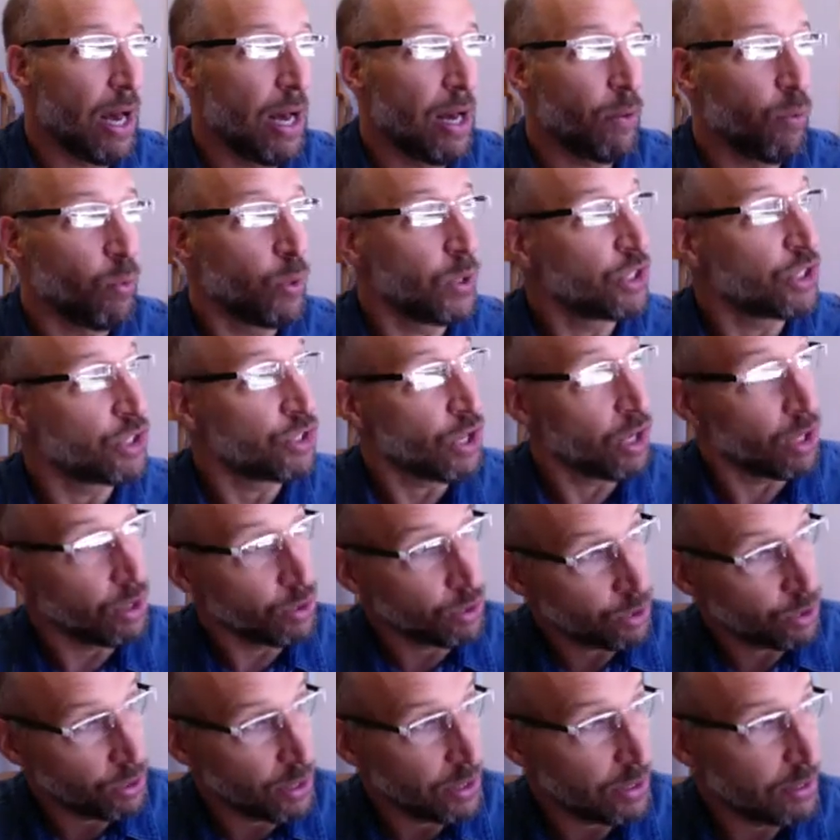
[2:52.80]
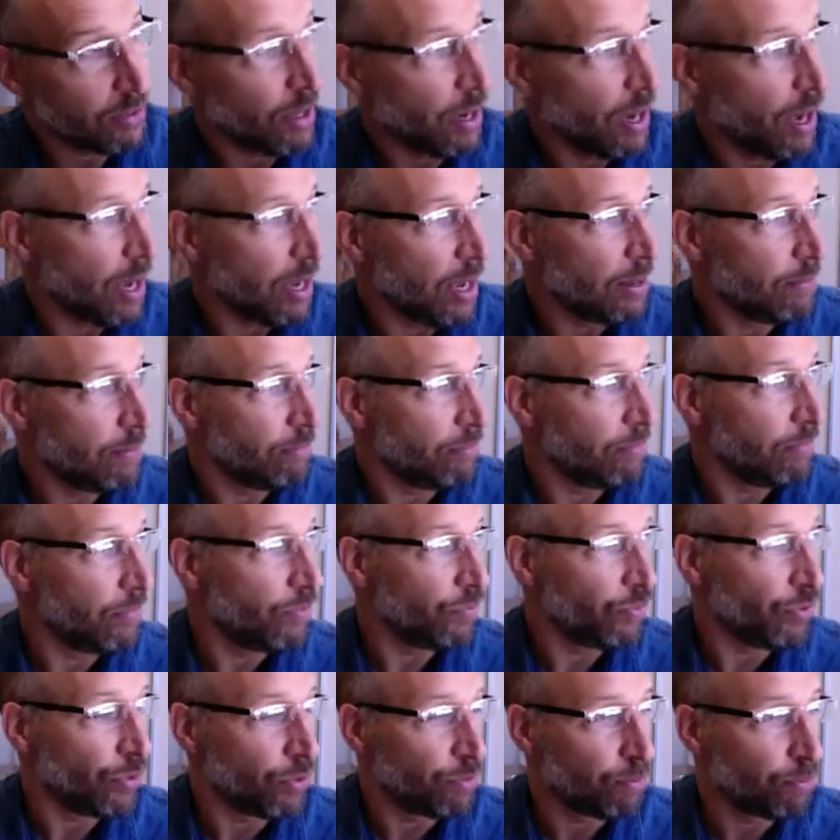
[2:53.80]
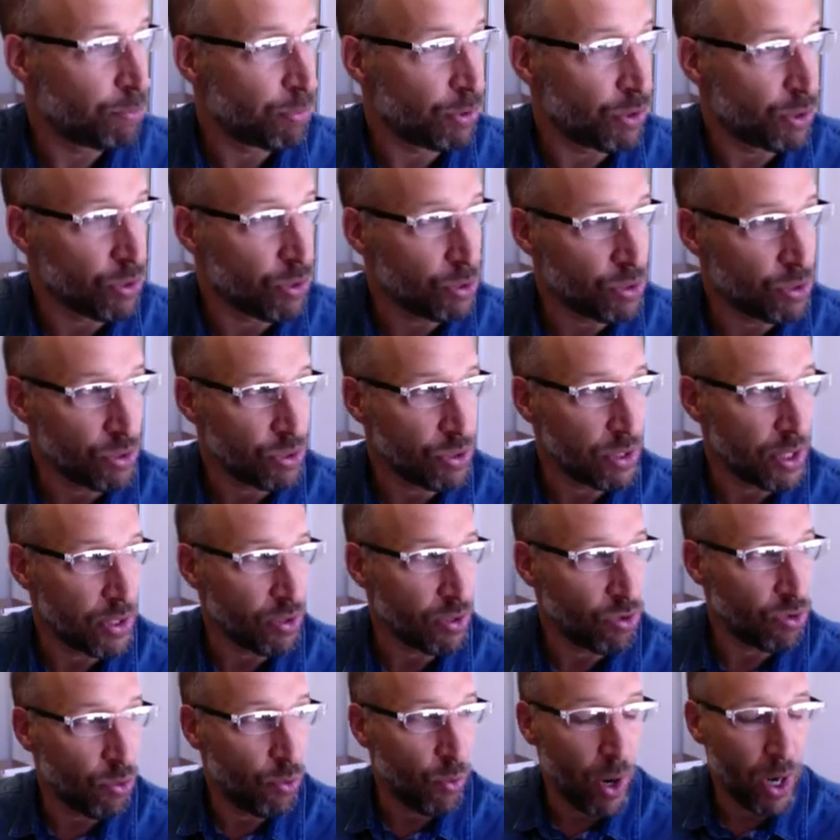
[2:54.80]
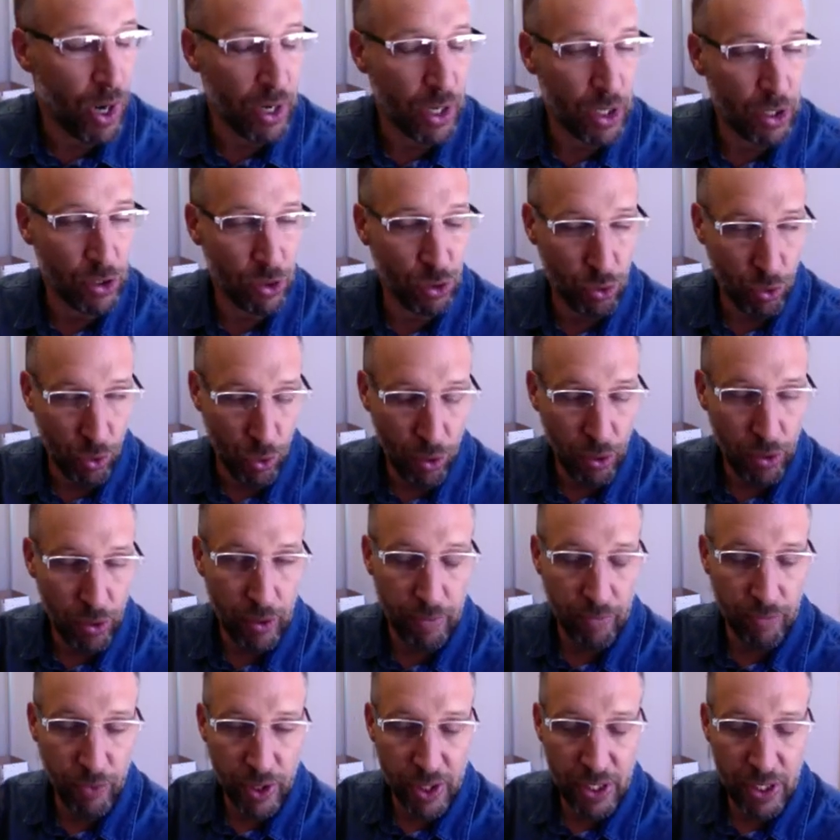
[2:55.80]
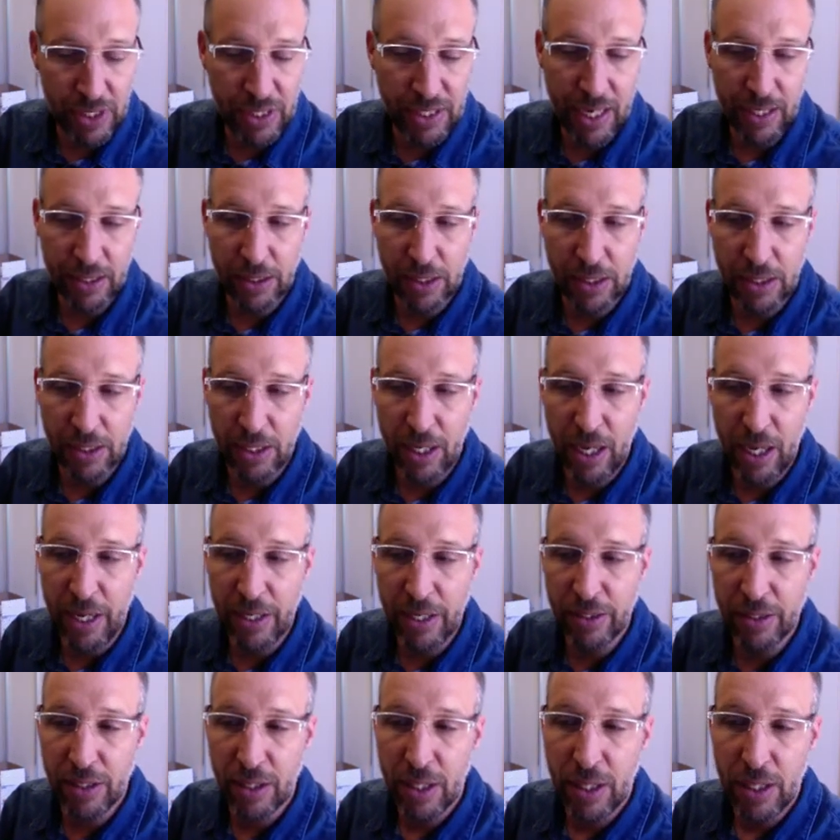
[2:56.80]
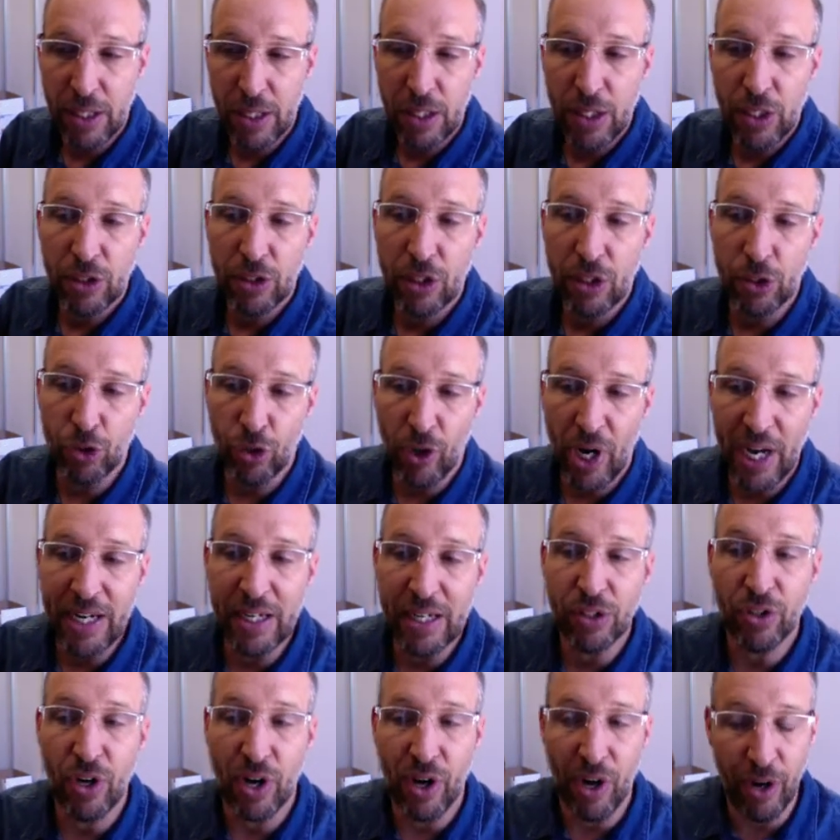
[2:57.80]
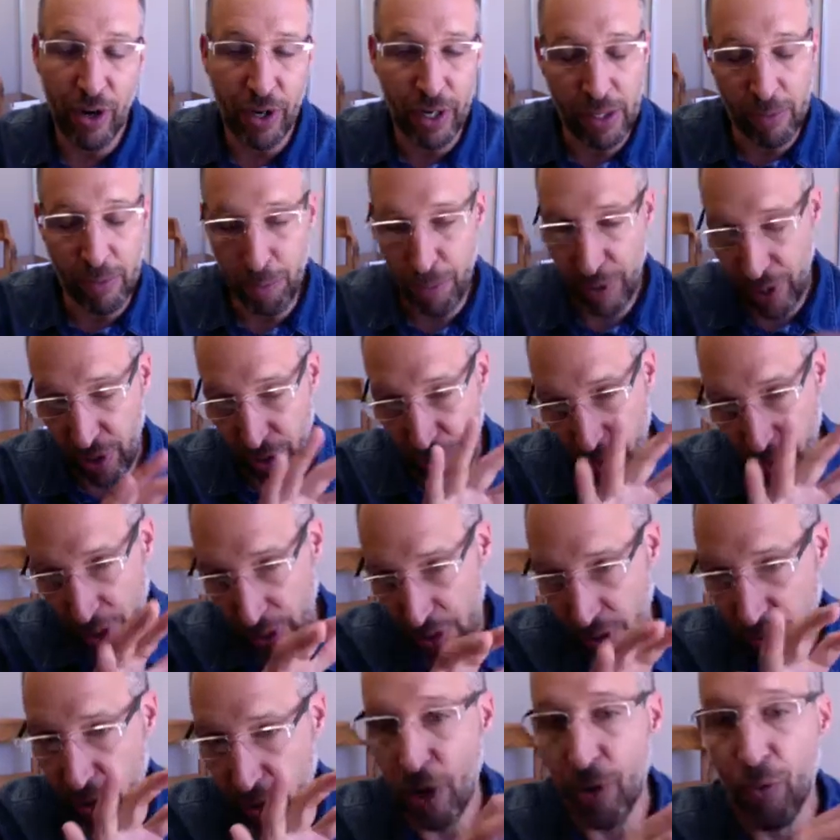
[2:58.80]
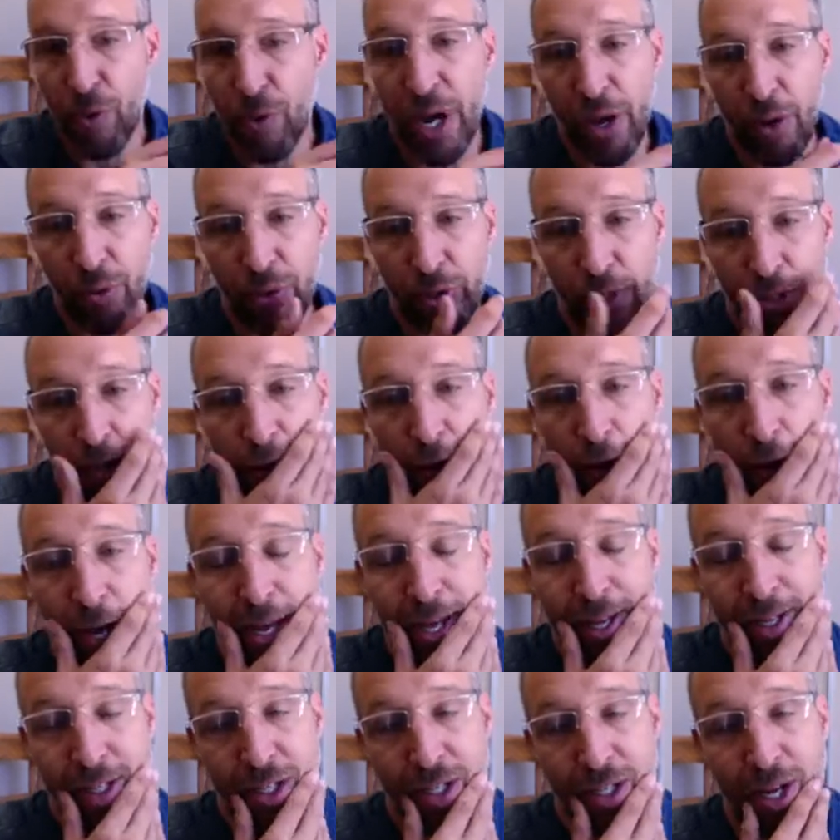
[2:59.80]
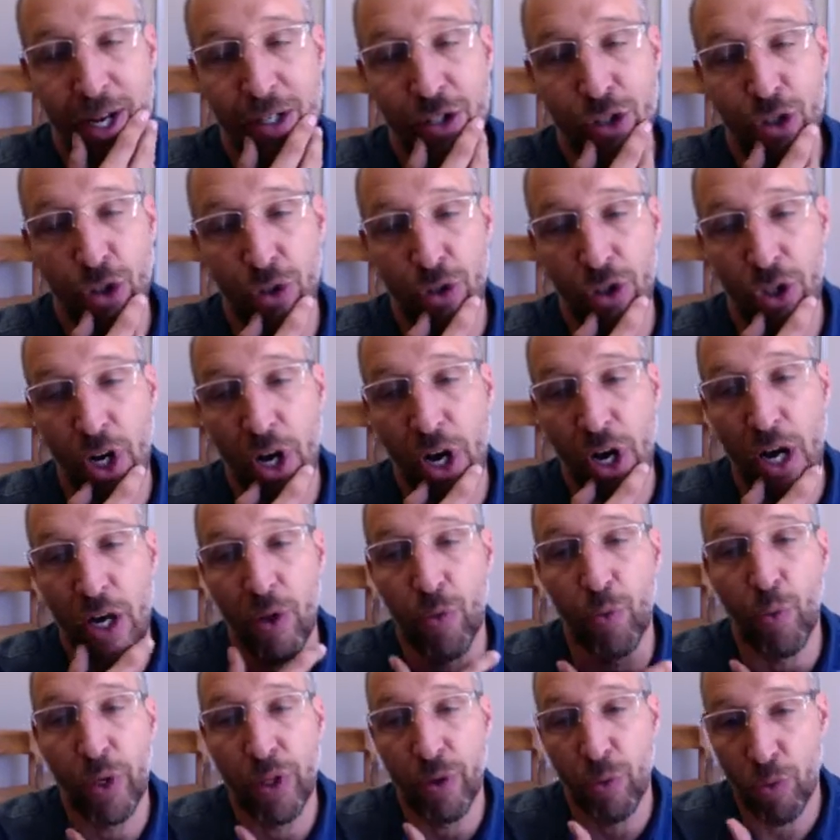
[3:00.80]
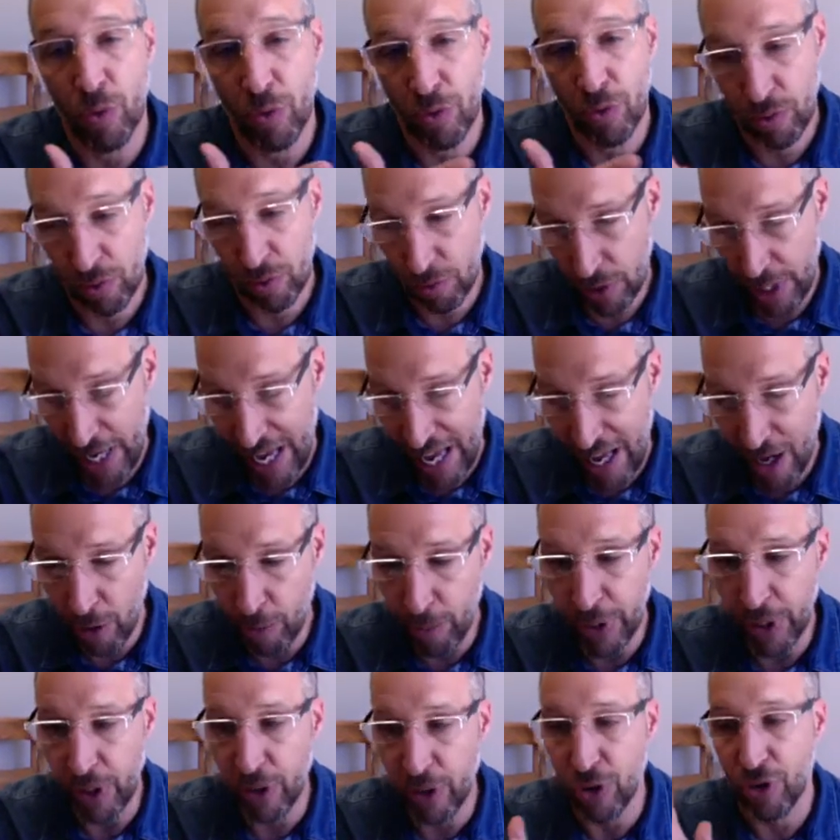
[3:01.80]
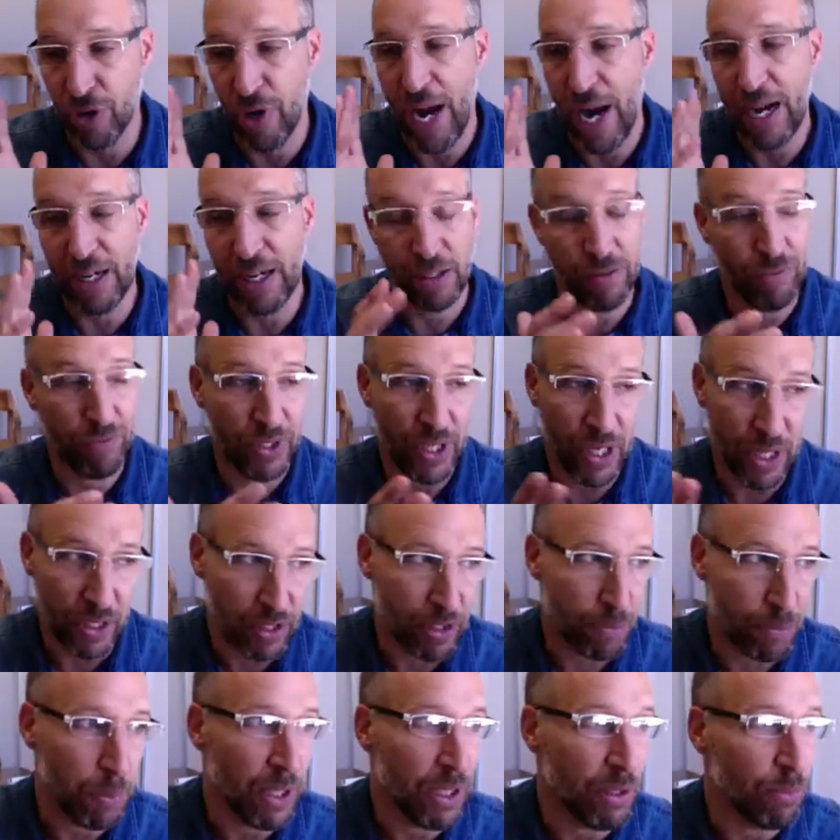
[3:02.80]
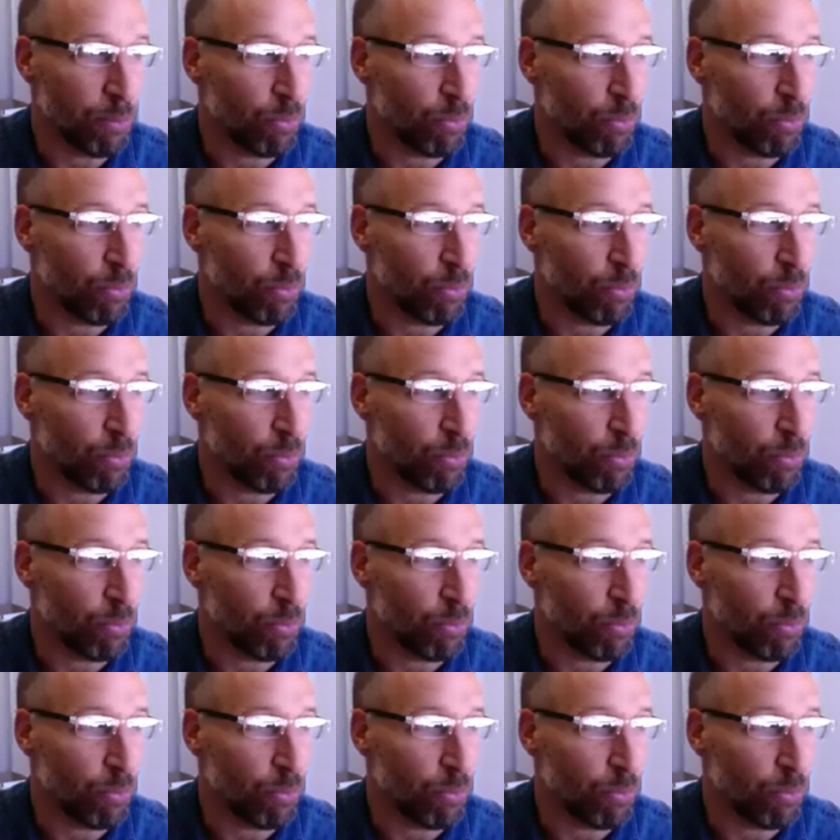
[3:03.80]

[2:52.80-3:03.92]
which is also the time for producers that do want to control them with insecticides to try to target periods around dusk or dawn when the caterpillars are active, dusk being